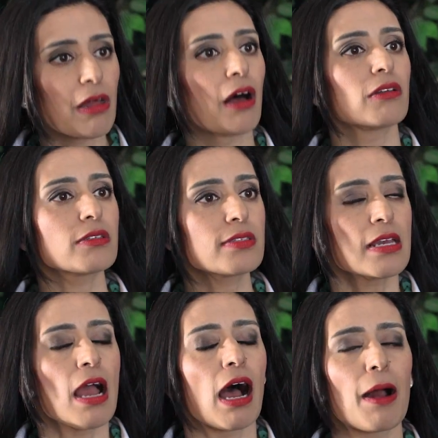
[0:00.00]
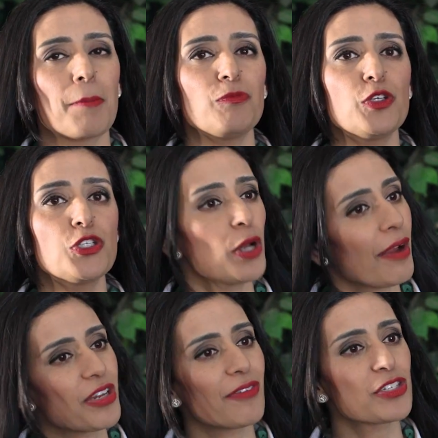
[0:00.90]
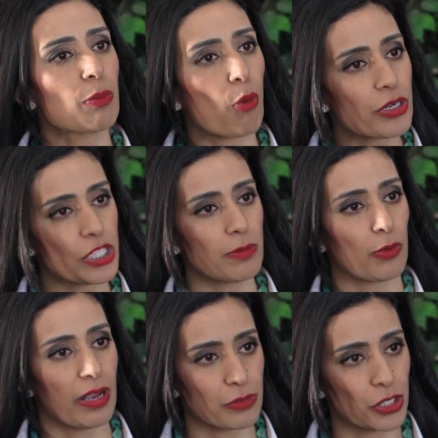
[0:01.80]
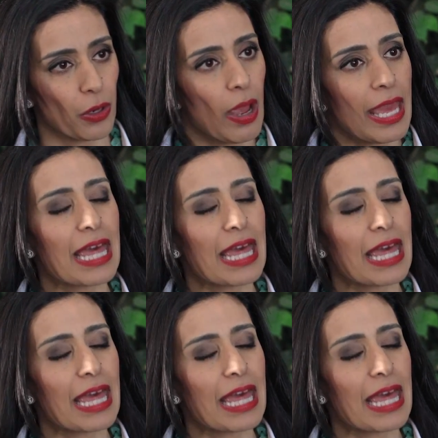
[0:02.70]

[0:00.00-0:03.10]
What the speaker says: lulls, you do have to have a support team around you